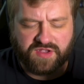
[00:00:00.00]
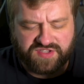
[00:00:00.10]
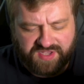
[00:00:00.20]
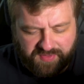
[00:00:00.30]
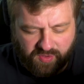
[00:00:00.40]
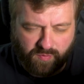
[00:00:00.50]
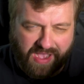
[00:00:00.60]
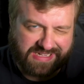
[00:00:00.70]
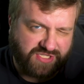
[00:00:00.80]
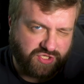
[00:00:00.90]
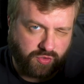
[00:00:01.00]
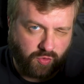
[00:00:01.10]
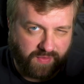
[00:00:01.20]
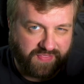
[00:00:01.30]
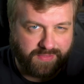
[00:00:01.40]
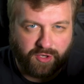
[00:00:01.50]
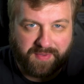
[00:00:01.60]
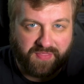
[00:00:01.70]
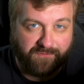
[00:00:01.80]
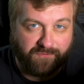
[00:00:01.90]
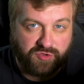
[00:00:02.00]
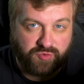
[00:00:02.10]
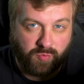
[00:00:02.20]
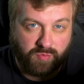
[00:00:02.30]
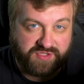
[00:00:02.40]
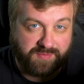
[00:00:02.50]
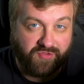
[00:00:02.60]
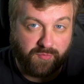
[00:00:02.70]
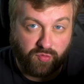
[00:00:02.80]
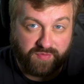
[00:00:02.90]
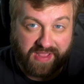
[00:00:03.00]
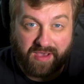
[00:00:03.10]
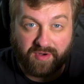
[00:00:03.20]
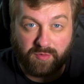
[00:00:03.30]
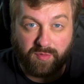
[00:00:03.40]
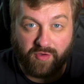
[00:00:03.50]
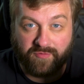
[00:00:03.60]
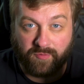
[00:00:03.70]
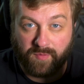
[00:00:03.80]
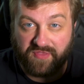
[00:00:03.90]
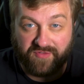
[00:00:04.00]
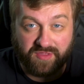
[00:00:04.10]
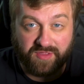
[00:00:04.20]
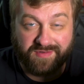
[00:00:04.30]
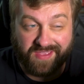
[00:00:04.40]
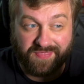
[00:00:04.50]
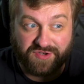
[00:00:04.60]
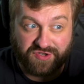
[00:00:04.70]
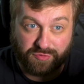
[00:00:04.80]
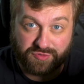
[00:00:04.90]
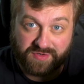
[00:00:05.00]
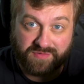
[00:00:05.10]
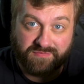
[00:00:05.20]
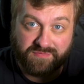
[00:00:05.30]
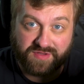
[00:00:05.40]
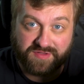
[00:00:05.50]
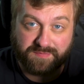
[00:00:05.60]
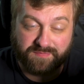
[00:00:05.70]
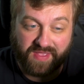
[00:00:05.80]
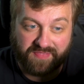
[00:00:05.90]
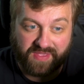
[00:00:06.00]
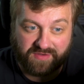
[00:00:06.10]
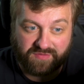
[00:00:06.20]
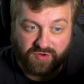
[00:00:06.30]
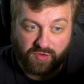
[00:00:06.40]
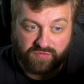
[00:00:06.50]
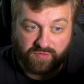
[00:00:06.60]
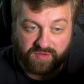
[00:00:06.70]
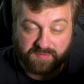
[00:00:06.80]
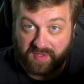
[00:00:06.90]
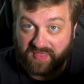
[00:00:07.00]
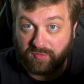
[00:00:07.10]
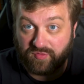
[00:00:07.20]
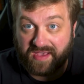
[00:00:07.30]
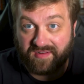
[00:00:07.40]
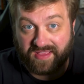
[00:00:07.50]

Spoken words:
Something I struggled with a little bit in the first one was some of the brutality revolving around the villain and the children that they chose to display that brutality